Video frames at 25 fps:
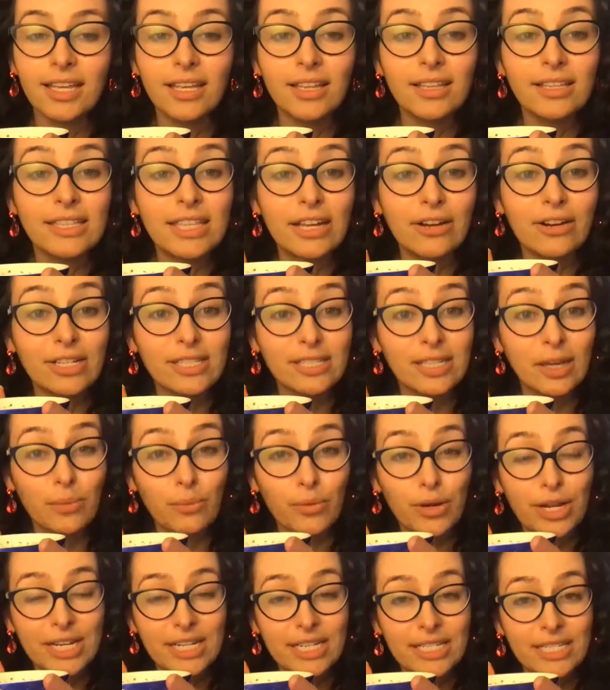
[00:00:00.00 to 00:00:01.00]
There are some
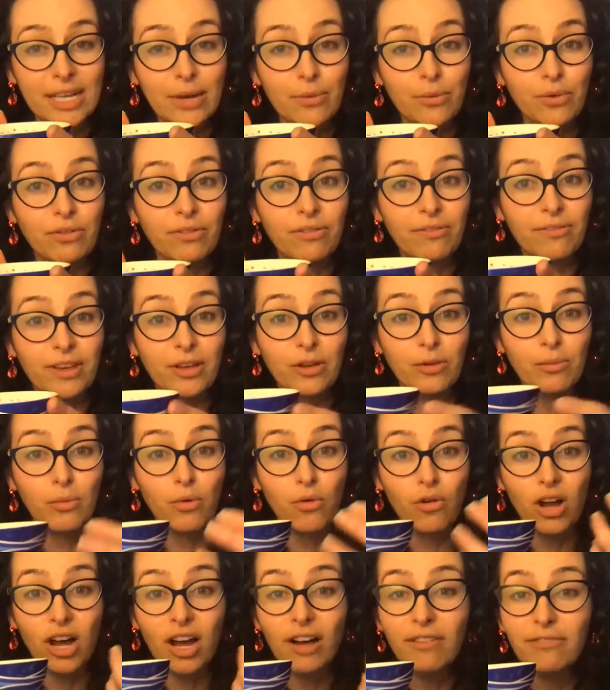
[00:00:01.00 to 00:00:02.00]
readers that will feel
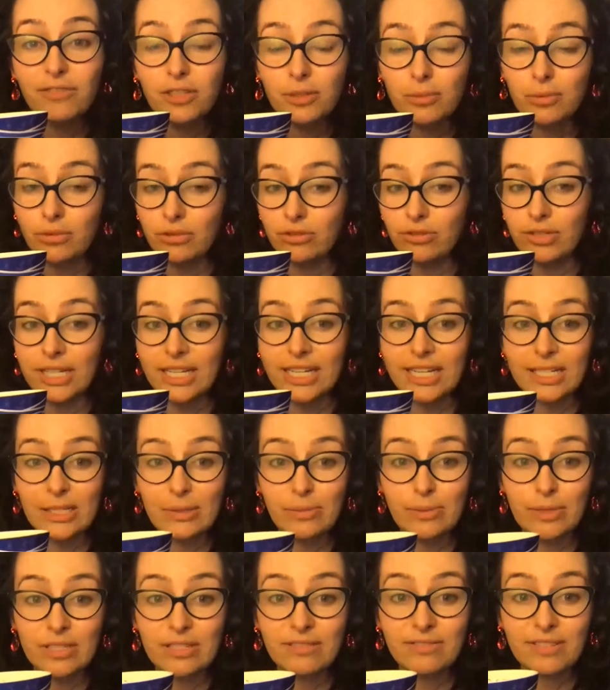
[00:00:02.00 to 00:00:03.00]
more comfortable drinking
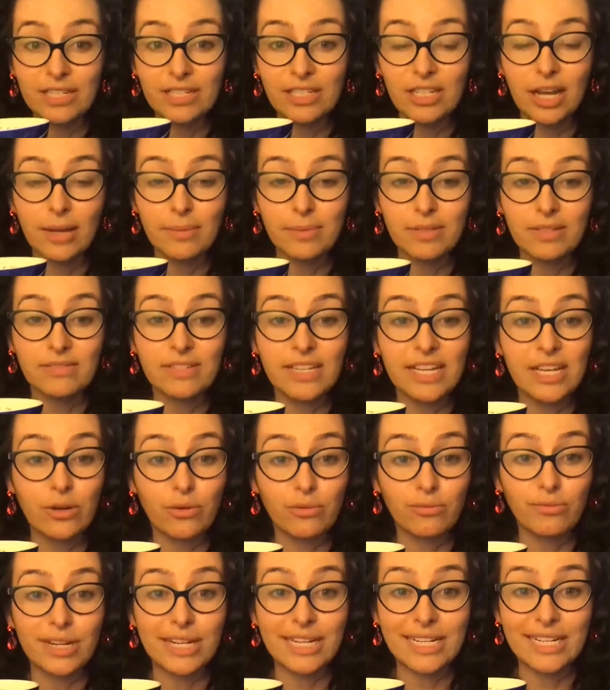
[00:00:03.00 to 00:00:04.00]
specific types of tea or
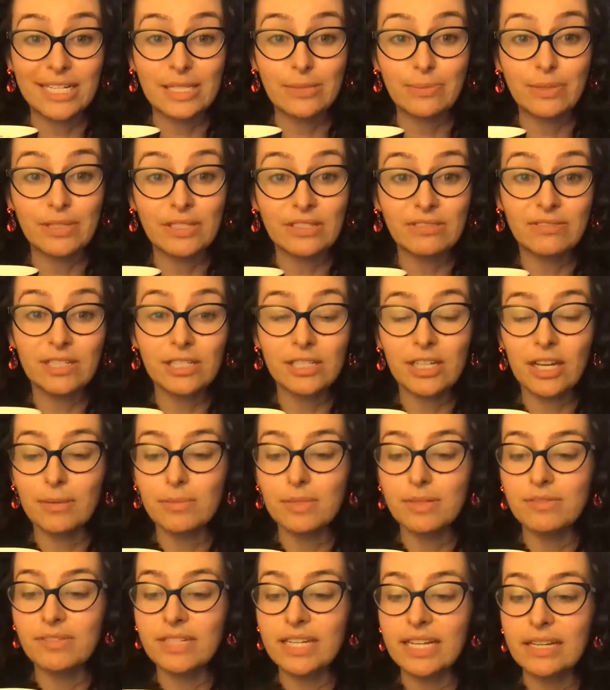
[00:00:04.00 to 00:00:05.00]
reading specific types
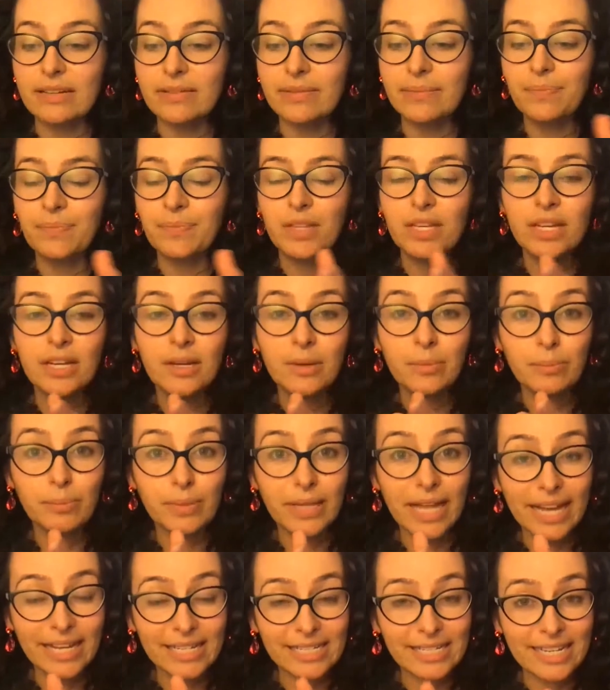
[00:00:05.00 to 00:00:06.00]
of tea.
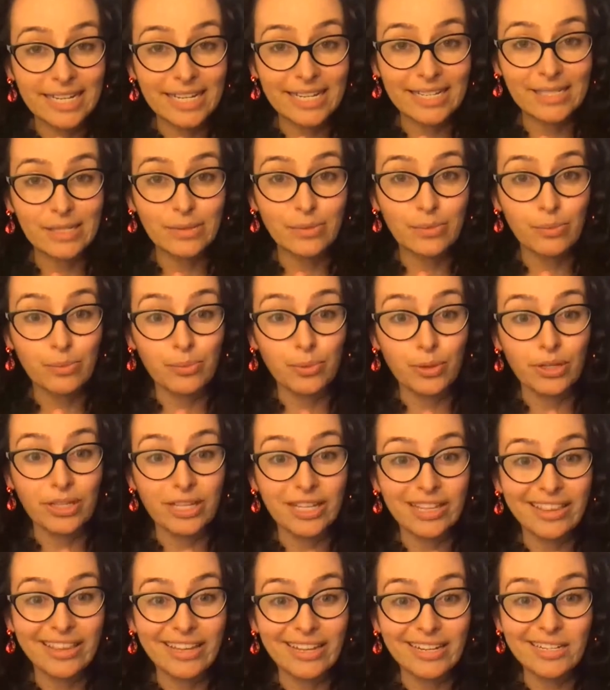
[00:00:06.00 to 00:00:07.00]
Black tea is a
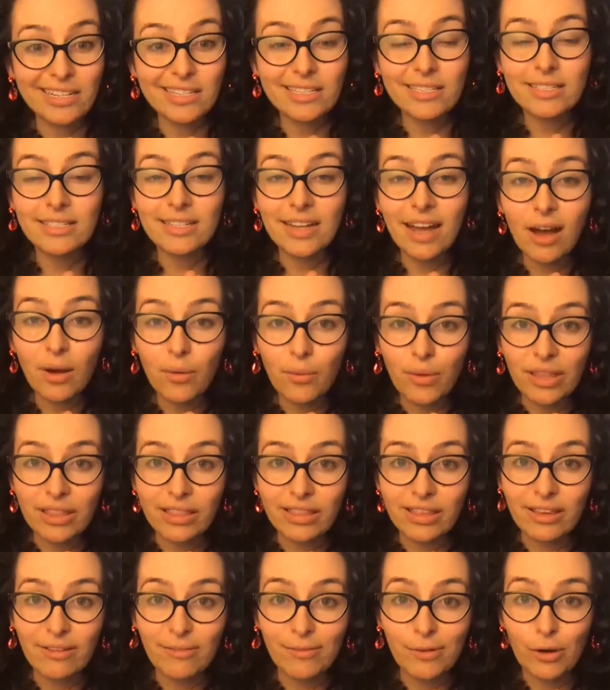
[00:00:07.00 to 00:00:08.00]
brilliant thing to start with
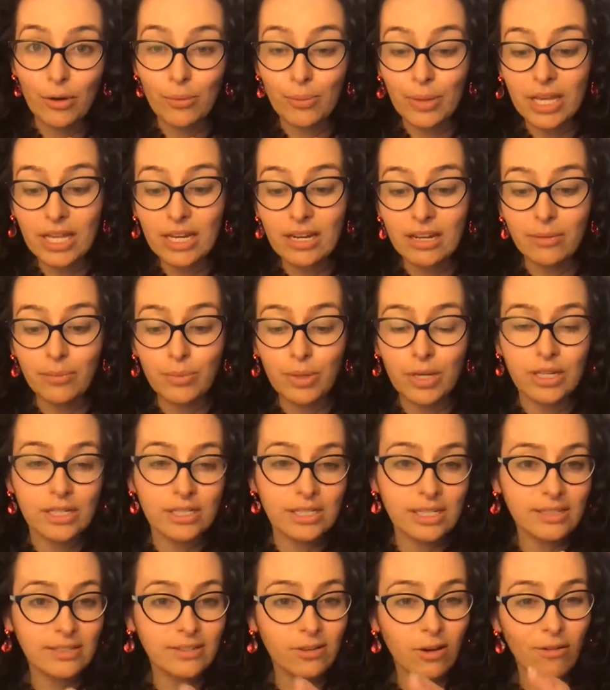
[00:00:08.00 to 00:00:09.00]
if you're a beginner because
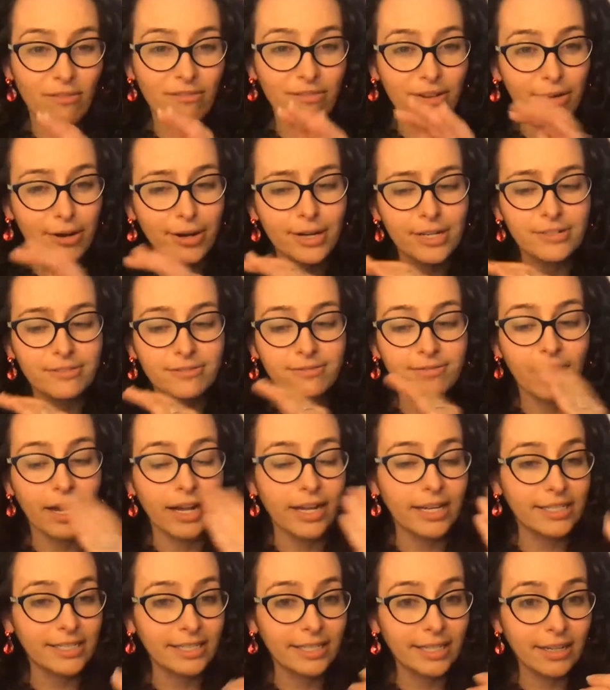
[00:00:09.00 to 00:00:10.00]
it's got very
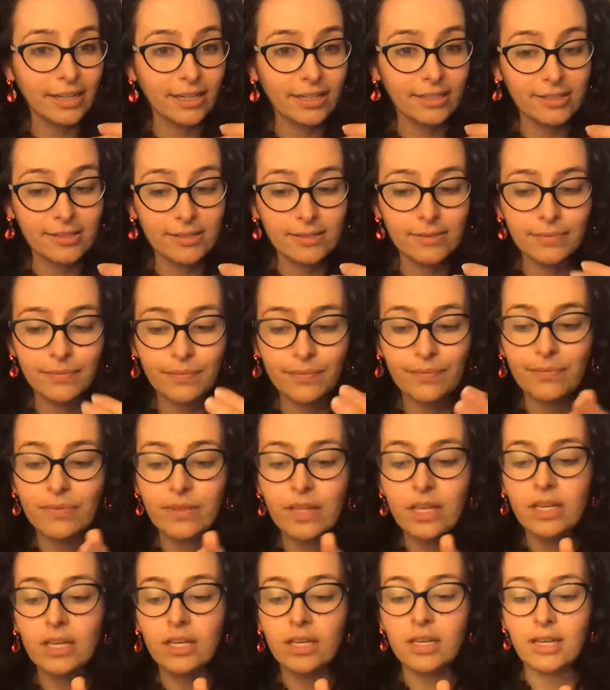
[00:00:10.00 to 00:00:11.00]
defined lines.
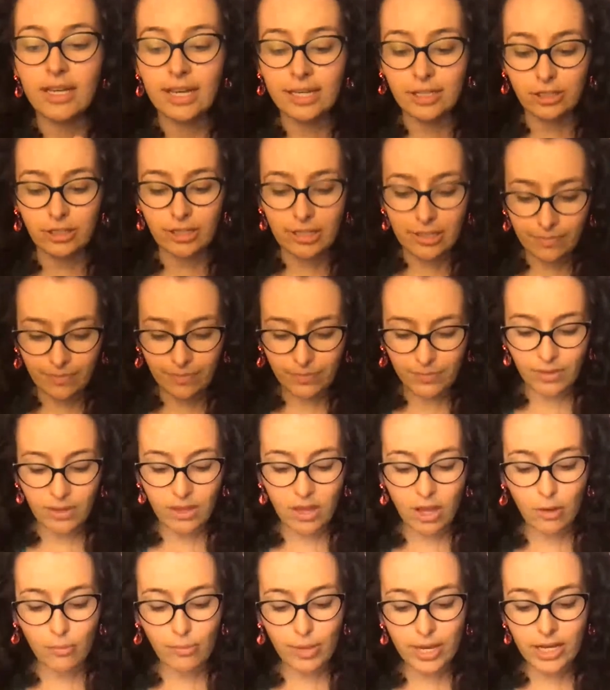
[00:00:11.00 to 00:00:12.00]
Actually,
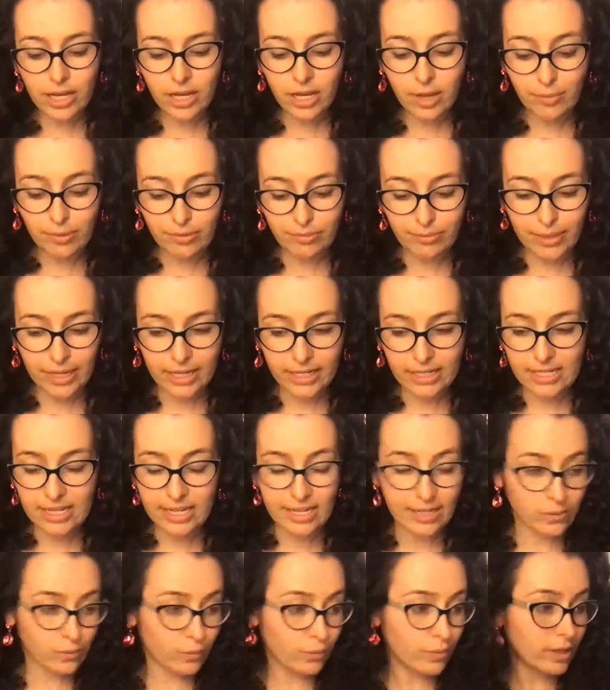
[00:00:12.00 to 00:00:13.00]
I'll make a cup of black tea
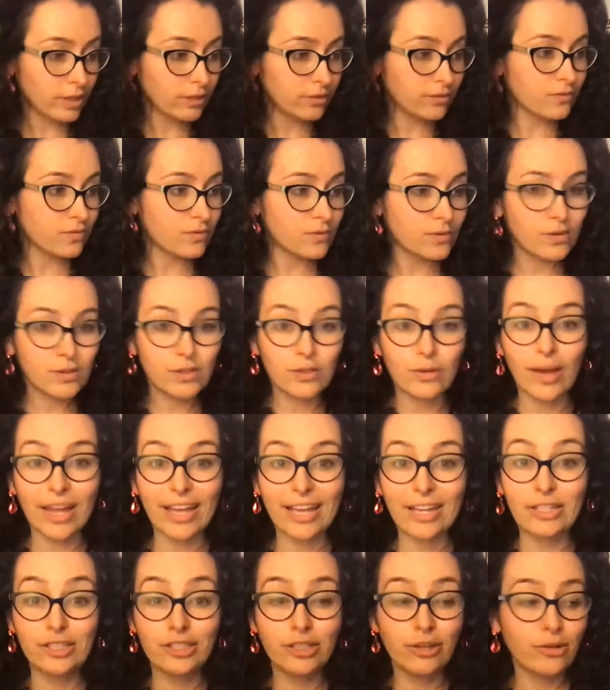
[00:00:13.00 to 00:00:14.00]
as well so I
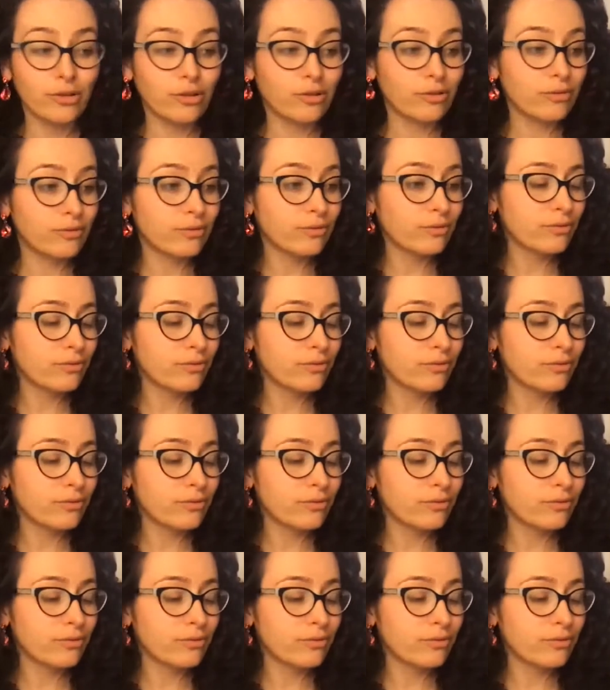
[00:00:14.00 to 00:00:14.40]
can show you.